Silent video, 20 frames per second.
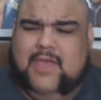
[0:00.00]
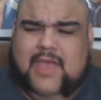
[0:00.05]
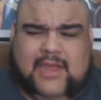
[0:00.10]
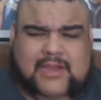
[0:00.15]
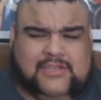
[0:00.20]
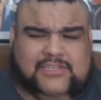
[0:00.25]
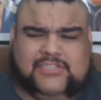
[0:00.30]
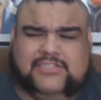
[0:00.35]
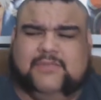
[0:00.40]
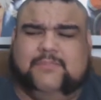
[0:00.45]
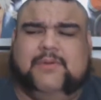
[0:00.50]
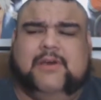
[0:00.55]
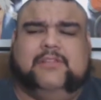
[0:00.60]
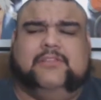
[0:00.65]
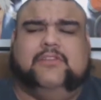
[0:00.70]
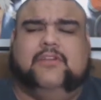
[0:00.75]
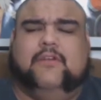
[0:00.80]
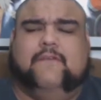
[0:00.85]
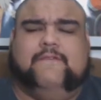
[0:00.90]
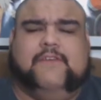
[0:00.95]
And it's just
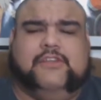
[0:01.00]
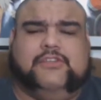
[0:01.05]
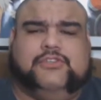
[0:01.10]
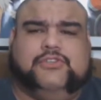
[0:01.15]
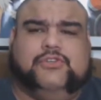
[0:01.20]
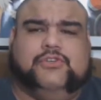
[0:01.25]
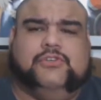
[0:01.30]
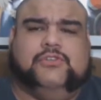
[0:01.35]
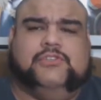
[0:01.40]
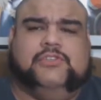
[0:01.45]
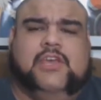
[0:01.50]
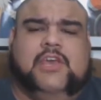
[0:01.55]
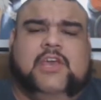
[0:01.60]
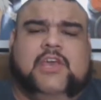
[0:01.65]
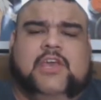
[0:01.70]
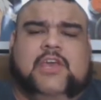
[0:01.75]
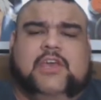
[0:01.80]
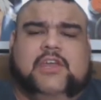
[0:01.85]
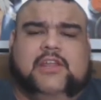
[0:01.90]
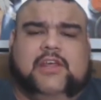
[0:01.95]
about their adventures
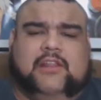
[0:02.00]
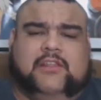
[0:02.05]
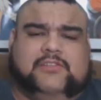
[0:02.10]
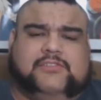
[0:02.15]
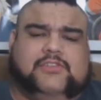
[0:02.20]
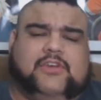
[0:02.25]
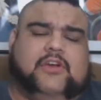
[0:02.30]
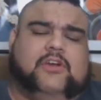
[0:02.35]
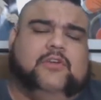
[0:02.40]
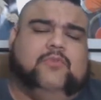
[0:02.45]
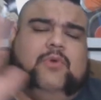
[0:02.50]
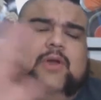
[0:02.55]
in Eleazar,